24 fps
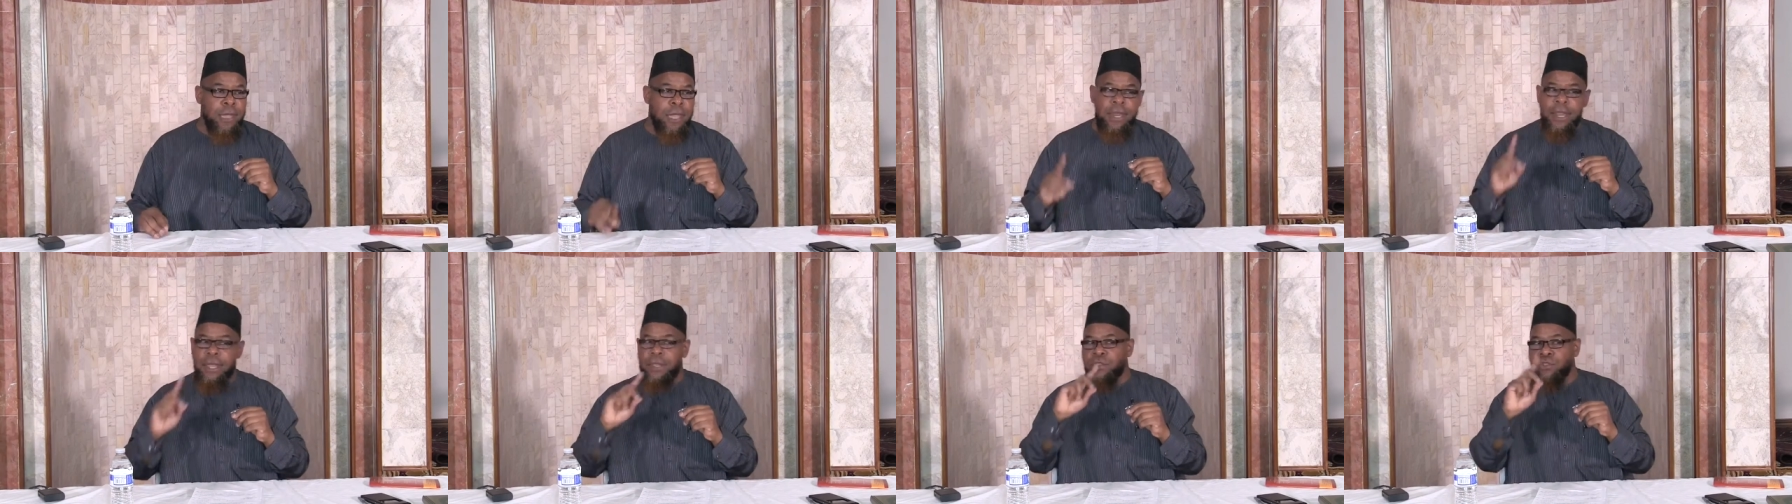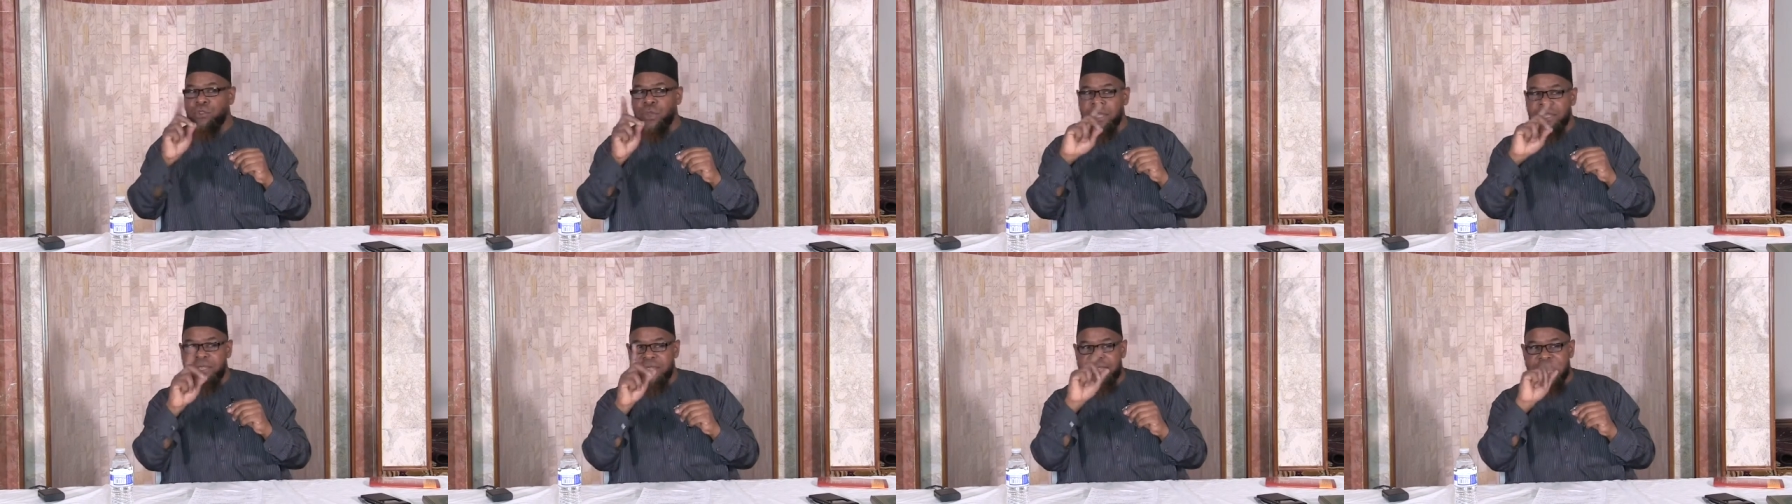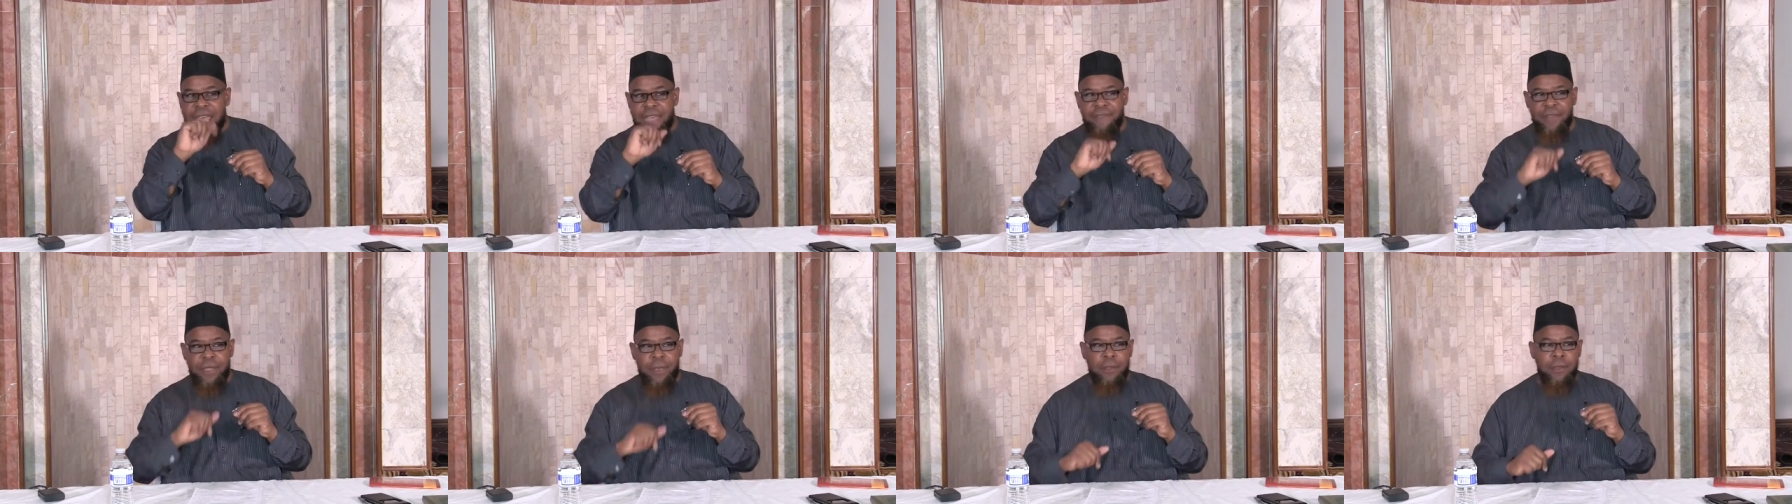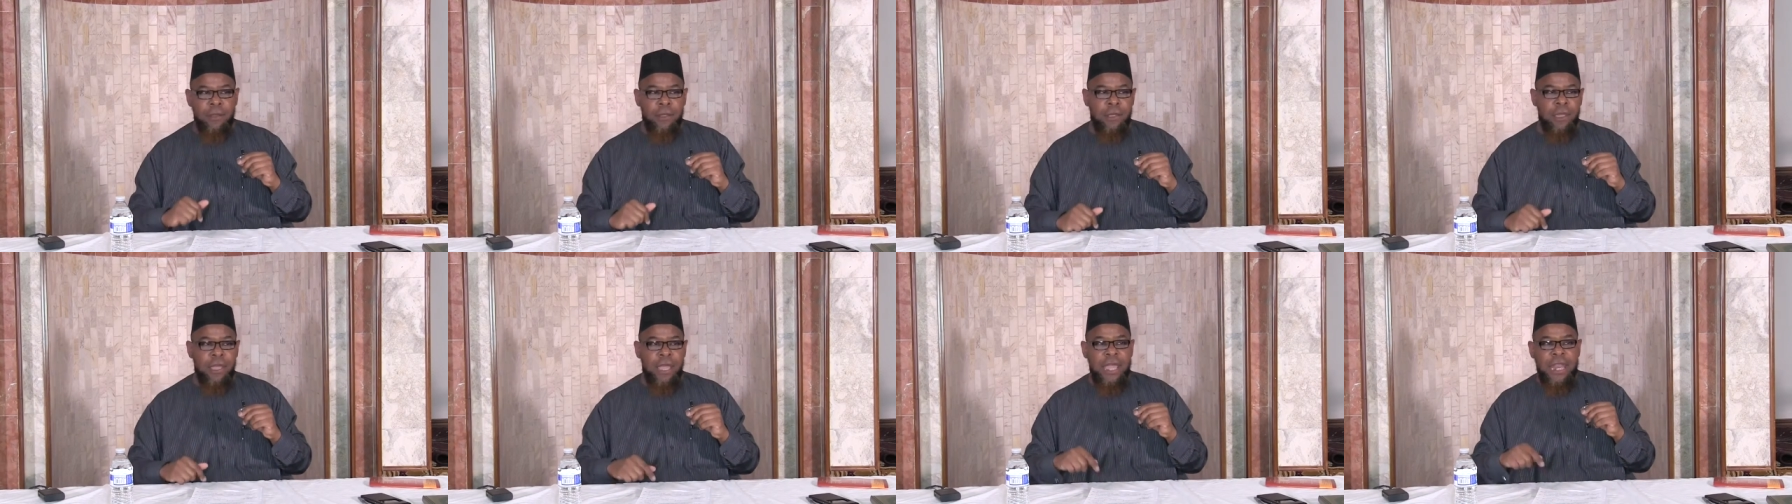He didn't drink seven.
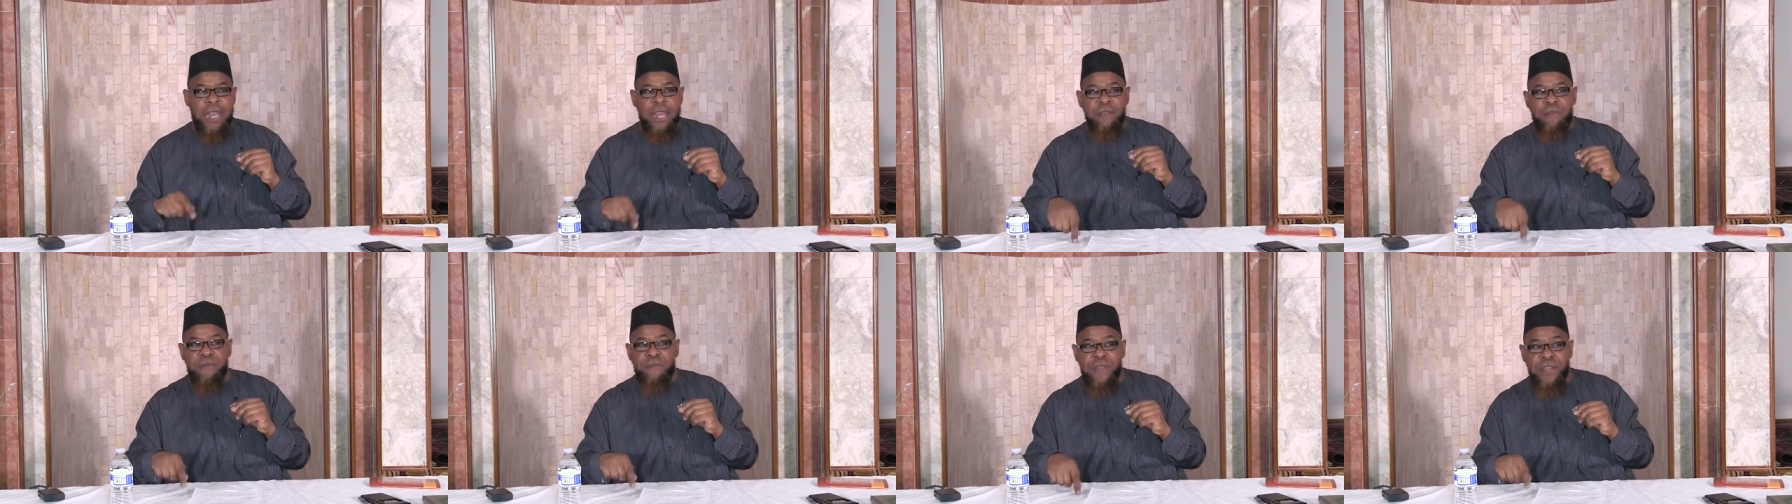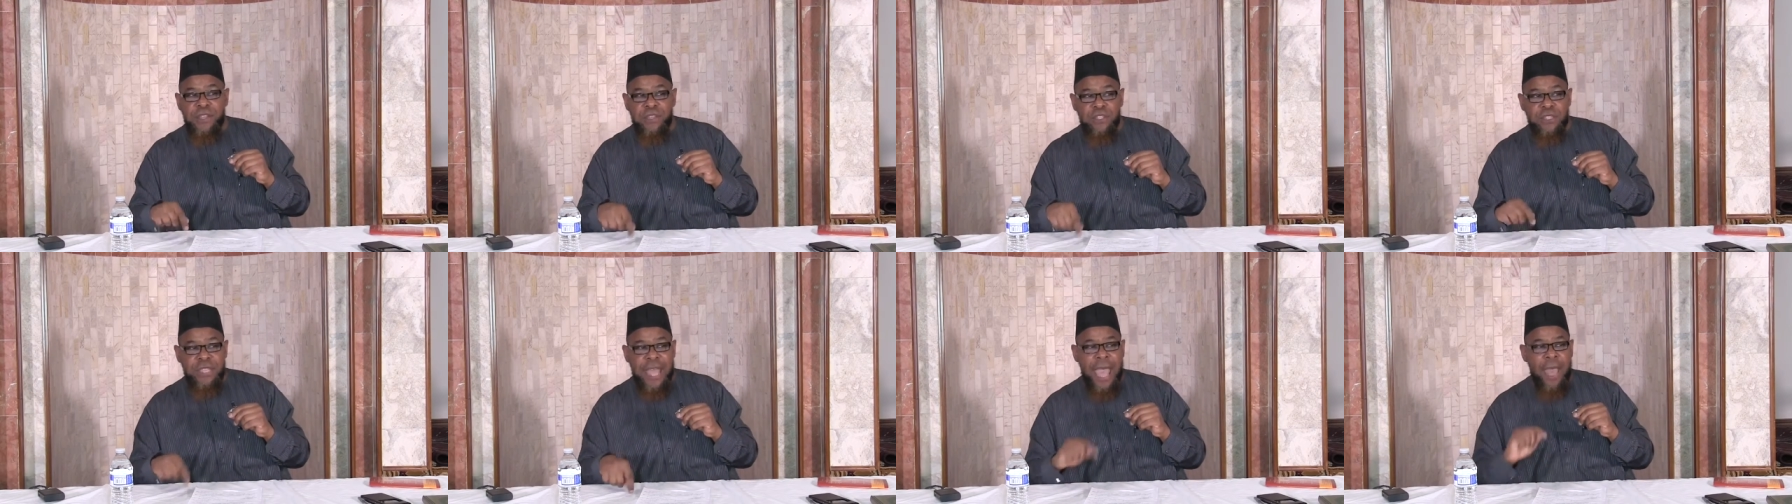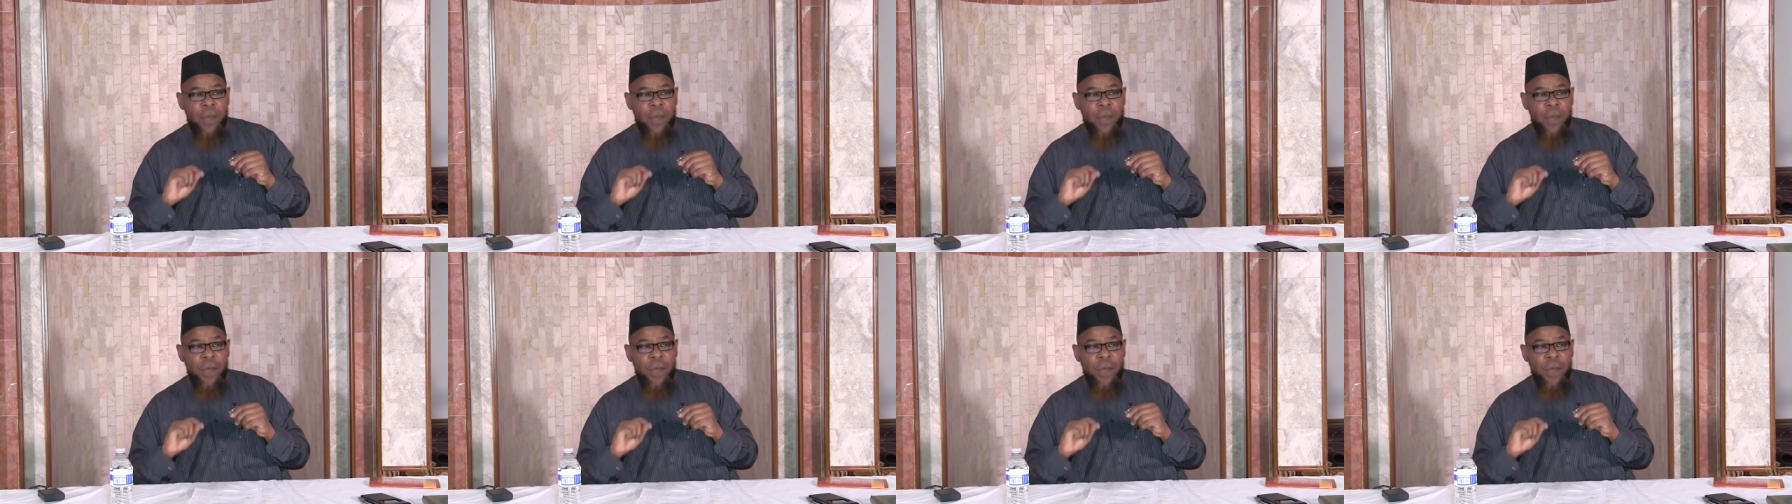He didn't finish